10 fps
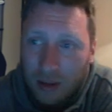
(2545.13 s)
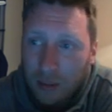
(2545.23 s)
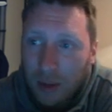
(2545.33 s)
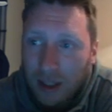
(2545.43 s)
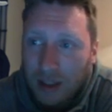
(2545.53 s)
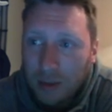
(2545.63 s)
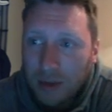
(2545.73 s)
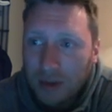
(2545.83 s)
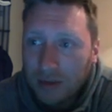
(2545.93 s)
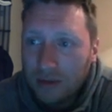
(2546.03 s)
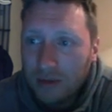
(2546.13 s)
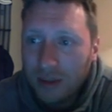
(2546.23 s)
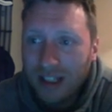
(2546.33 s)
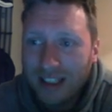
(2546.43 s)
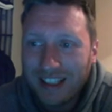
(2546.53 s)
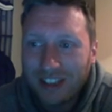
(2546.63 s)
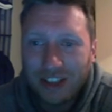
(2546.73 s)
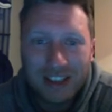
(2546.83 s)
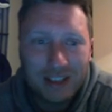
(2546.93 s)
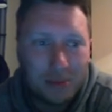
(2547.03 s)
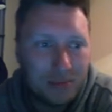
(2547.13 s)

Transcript: But he's been, well, actually,